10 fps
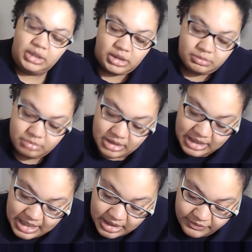in
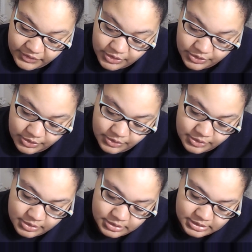black, of
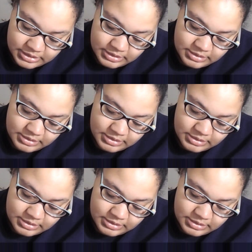course.